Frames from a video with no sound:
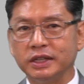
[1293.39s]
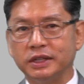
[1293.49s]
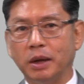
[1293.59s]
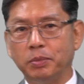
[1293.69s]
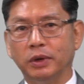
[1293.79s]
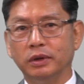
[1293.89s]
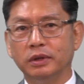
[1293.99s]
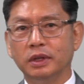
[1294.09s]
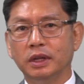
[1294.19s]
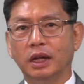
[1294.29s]
example
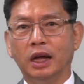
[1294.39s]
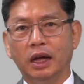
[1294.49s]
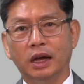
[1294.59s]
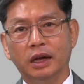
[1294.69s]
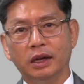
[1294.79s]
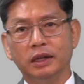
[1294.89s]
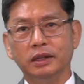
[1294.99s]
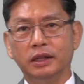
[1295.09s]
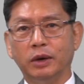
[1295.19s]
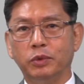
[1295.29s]

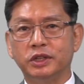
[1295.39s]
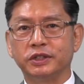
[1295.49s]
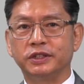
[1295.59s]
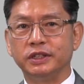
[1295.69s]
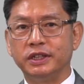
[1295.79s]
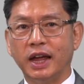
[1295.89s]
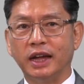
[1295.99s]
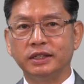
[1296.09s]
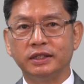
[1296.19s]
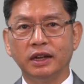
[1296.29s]
which
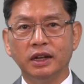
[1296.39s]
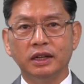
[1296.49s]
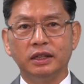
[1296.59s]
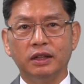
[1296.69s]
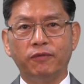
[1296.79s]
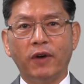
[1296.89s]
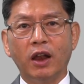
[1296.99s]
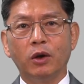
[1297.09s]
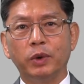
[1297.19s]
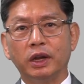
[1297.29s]
suggests the
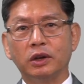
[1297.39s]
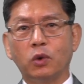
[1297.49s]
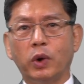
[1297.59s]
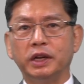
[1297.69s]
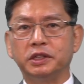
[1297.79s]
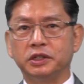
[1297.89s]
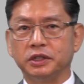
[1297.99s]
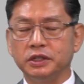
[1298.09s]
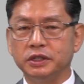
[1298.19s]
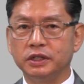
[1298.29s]
following
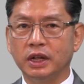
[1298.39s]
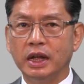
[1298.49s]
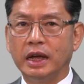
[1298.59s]
questions